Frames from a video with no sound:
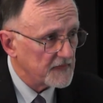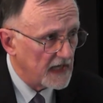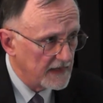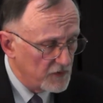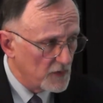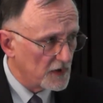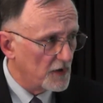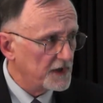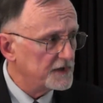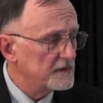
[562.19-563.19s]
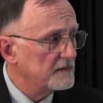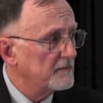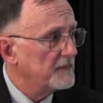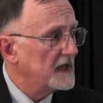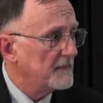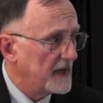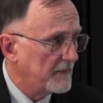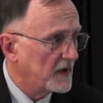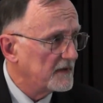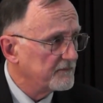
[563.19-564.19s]
And if you were going to be a
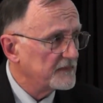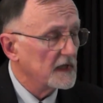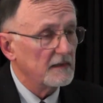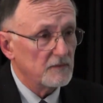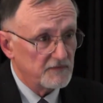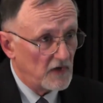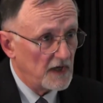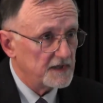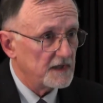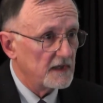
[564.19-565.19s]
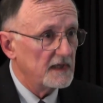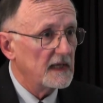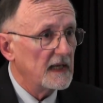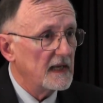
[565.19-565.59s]
member, it was voluntary,